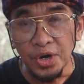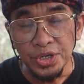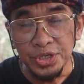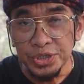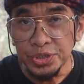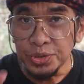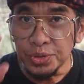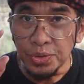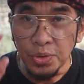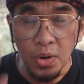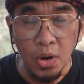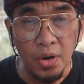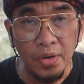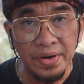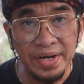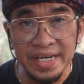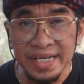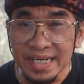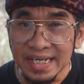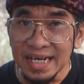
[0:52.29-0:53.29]
you who
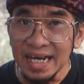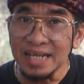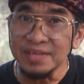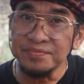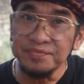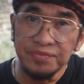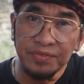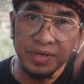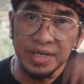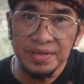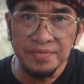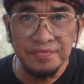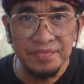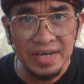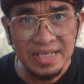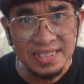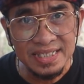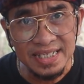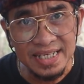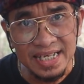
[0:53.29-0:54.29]
already got fully
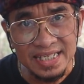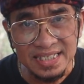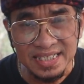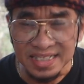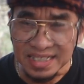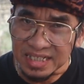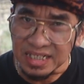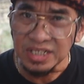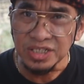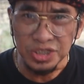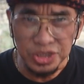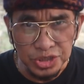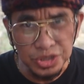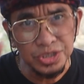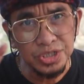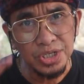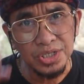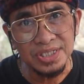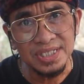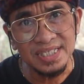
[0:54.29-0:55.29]
vaccinated, 2
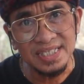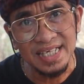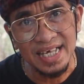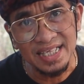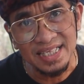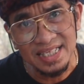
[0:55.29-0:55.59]
doses at